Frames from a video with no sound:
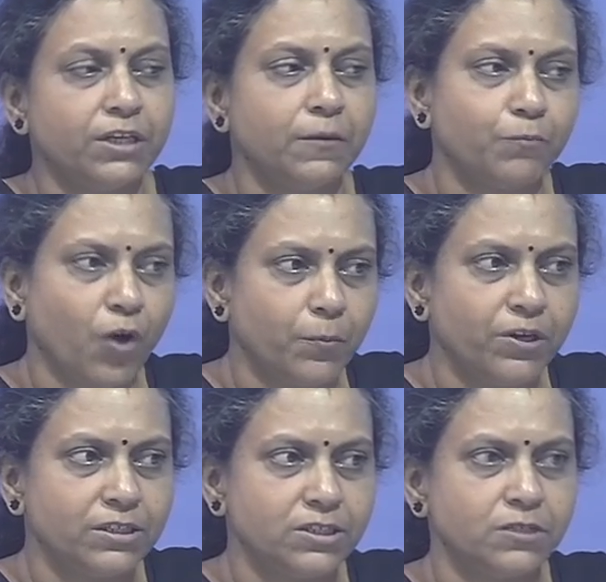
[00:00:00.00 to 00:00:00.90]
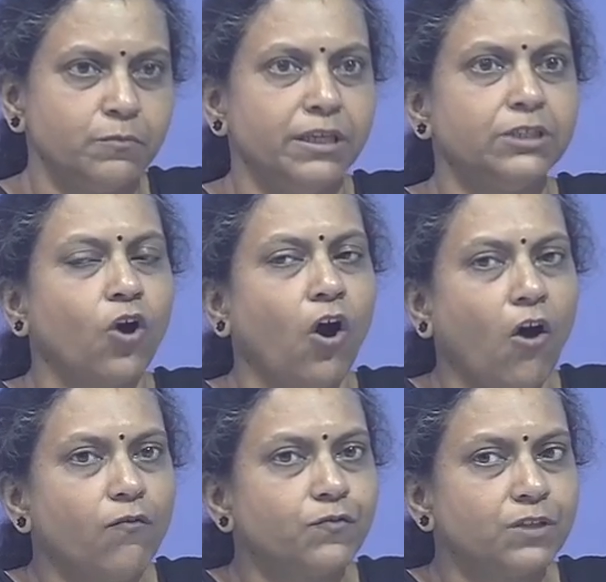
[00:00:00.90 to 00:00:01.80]
a proper estimate
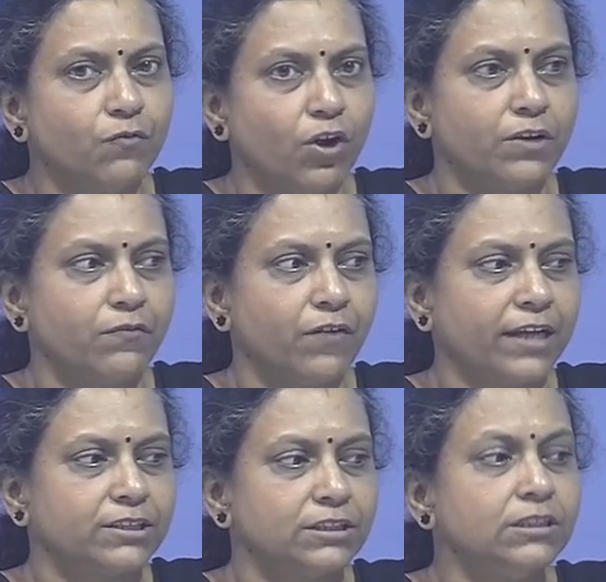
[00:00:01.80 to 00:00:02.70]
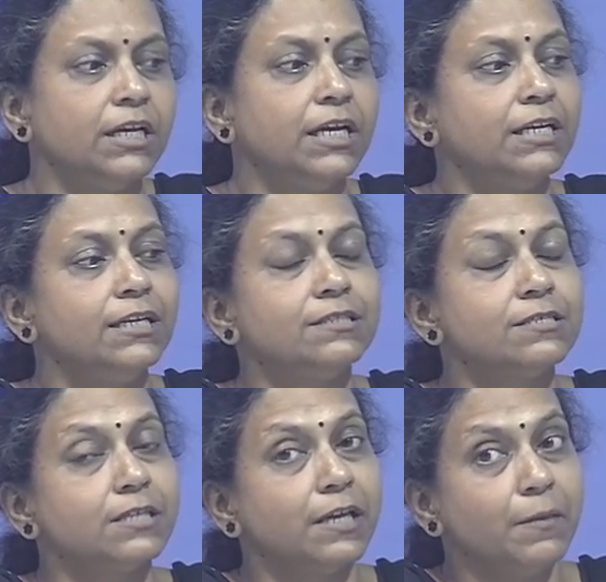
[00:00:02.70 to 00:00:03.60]
of the void fraction it
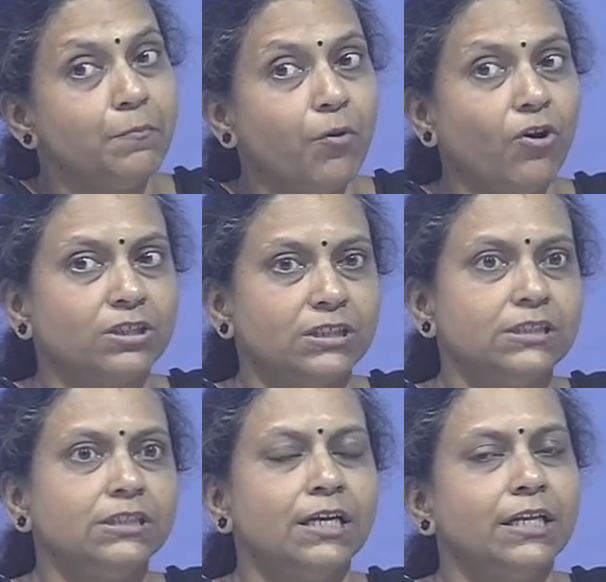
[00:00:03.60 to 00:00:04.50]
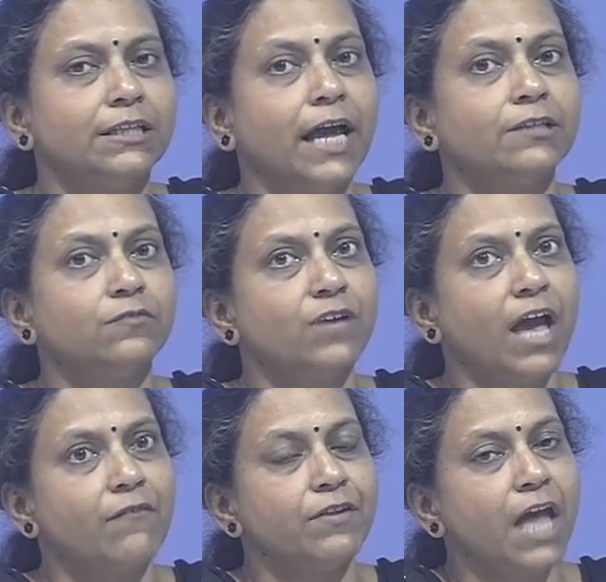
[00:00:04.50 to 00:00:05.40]
is important that we
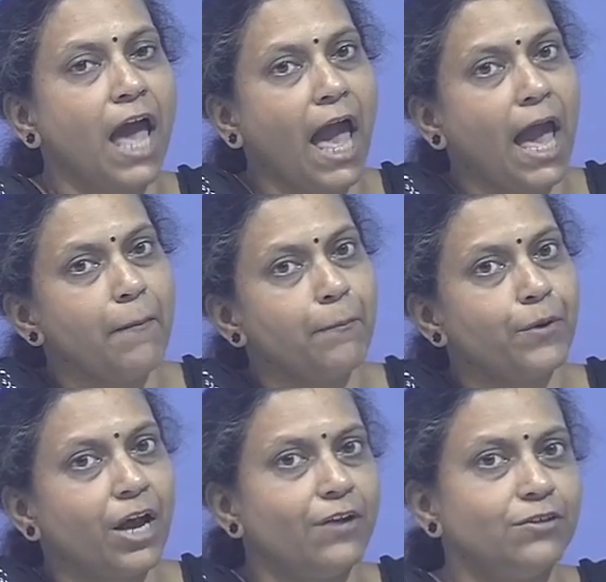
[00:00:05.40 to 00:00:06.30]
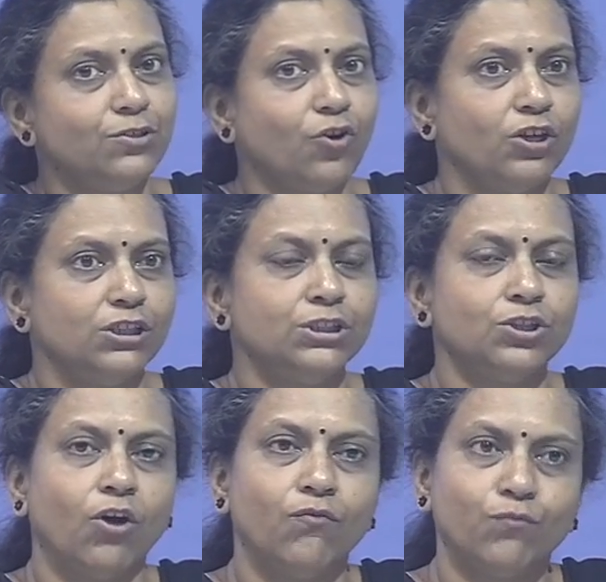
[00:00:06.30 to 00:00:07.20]
have an a priori knowledge
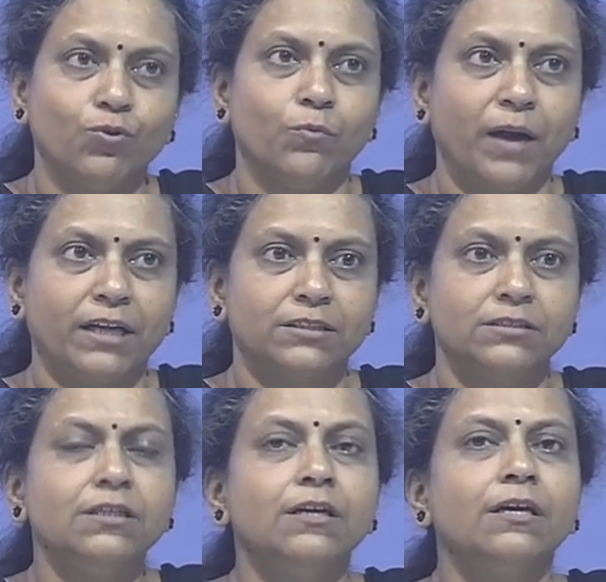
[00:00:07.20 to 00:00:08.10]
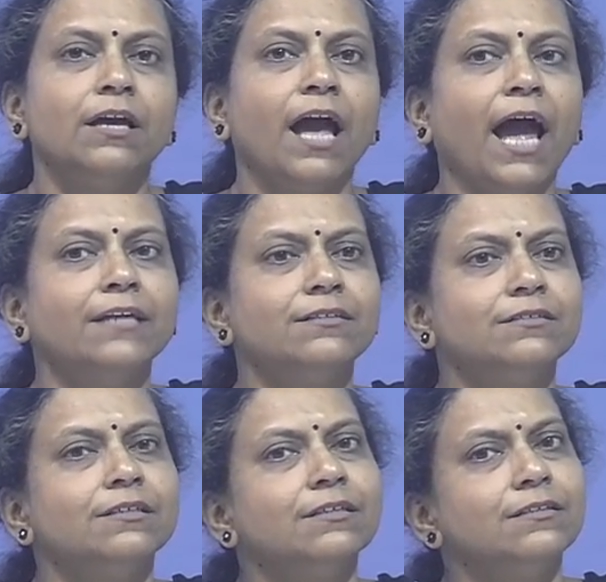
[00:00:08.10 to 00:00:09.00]
of flow pattern and
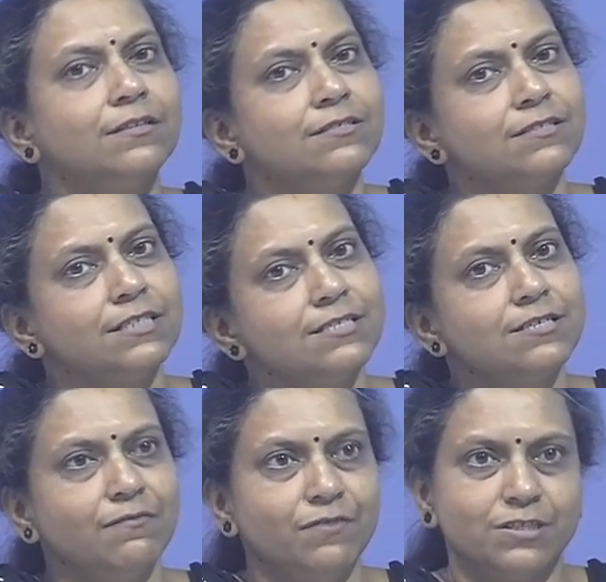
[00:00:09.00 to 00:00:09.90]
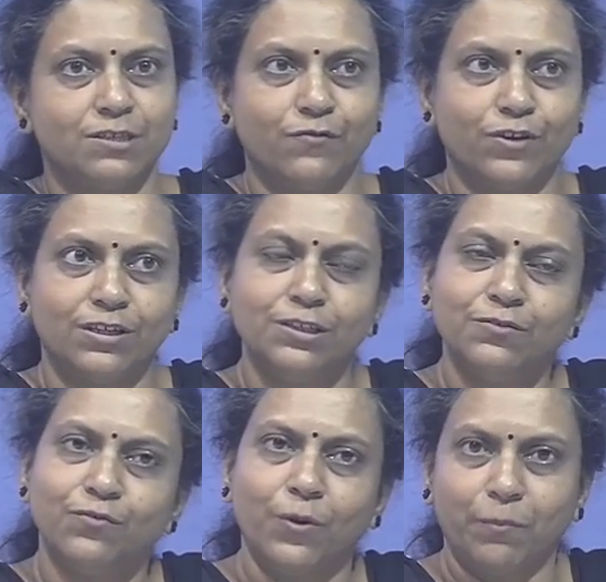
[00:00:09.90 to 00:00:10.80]
this itself is difficult
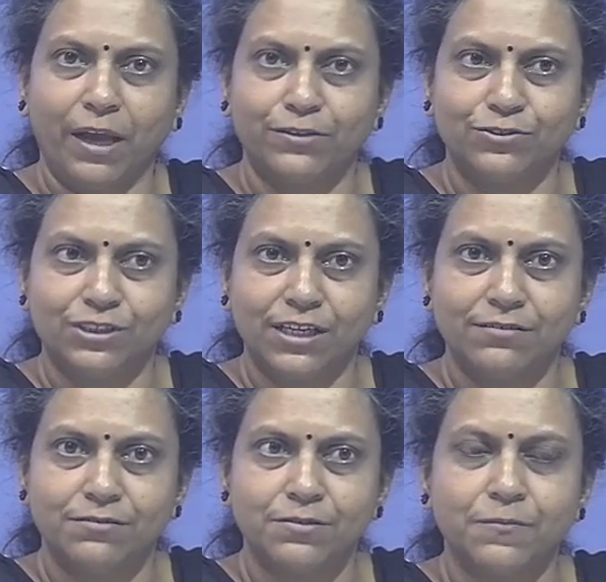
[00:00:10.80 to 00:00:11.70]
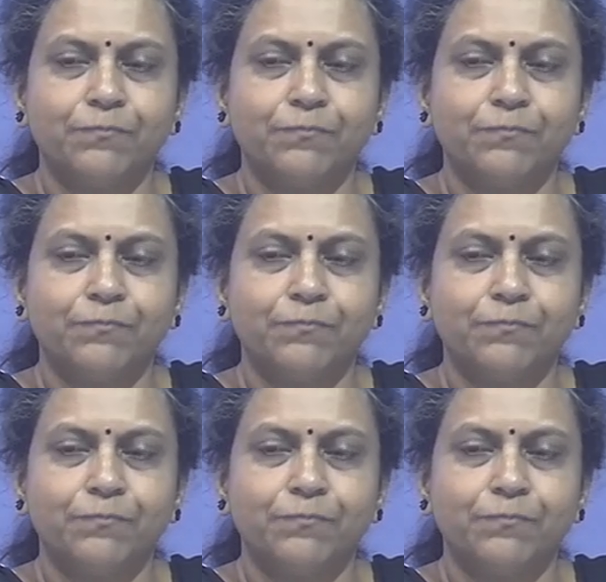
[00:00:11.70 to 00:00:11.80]
for microchannels.